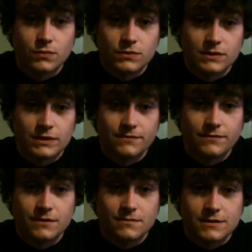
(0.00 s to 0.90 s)
So
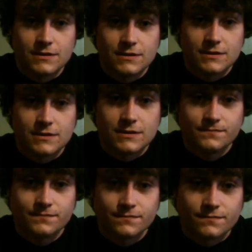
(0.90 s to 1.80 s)
I'm stoked,
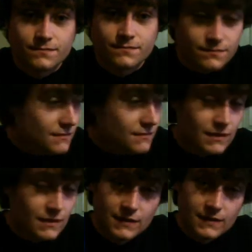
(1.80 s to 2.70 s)
stoked, stoked for
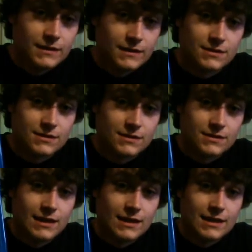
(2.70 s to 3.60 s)
that one.
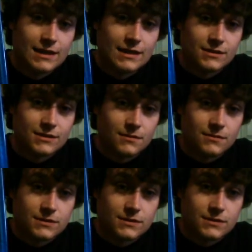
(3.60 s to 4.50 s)
Check
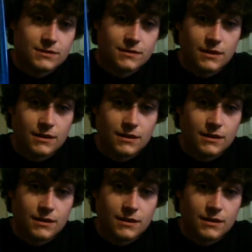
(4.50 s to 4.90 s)
that